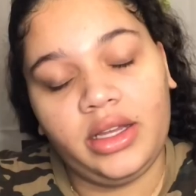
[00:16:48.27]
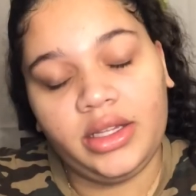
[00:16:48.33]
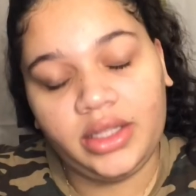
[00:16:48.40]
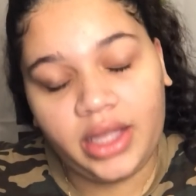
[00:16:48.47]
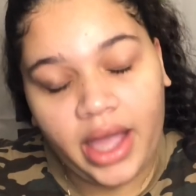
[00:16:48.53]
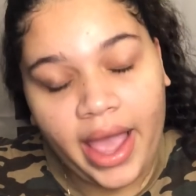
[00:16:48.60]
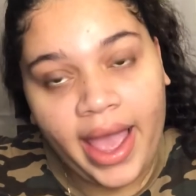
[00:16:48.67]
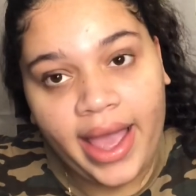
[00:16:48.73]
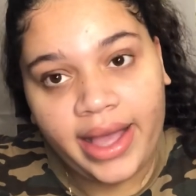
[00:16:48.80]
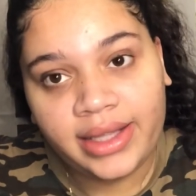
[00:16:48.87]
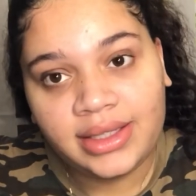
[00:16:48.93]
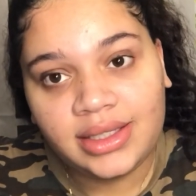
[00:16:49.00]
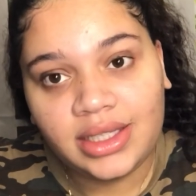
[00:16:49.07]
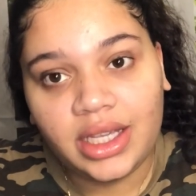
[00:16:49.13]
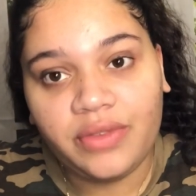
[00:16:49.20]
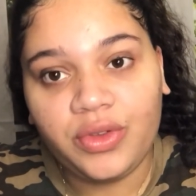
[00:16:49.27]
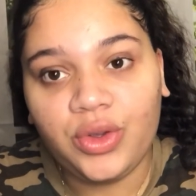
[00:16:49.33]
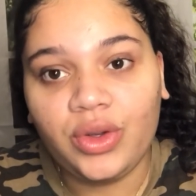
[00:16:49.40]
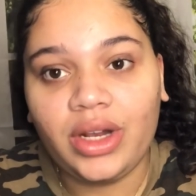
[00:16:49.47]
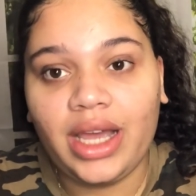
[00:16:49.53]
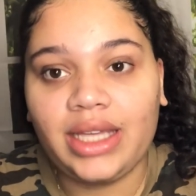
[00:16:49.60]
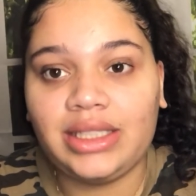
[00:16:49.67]
and if
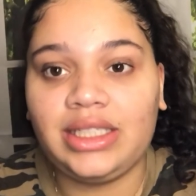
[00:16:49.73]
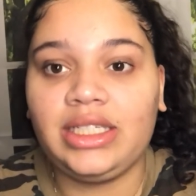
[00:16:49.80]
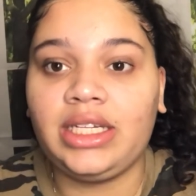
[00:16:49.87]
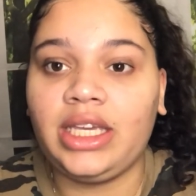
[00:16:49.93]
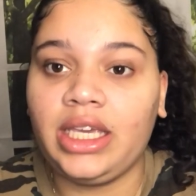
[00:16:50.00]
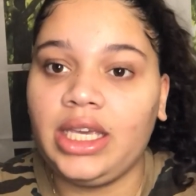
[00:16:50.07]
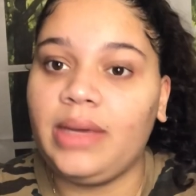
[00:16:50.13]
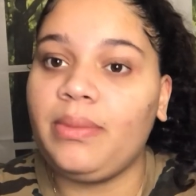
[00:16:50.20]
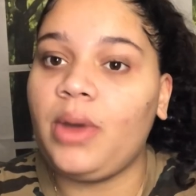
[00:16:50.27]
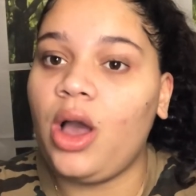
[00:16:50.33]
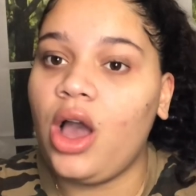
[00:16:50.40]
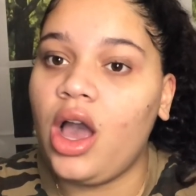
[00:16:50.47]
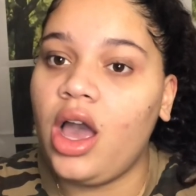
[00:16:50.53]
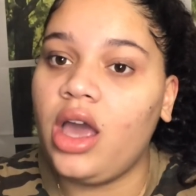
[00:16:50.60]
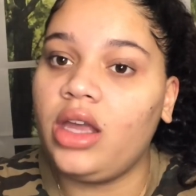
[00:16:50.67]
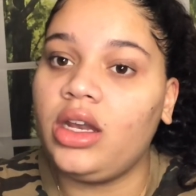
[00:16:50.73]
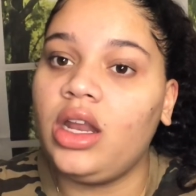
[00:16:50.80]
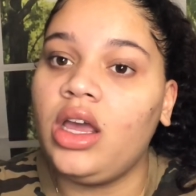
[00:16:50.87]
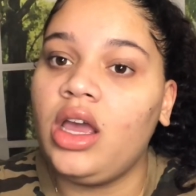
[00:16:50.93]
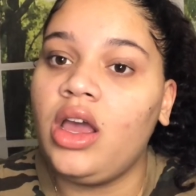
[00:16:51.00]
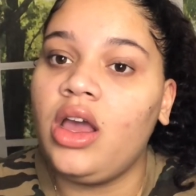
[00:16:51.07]
you'd like to keep on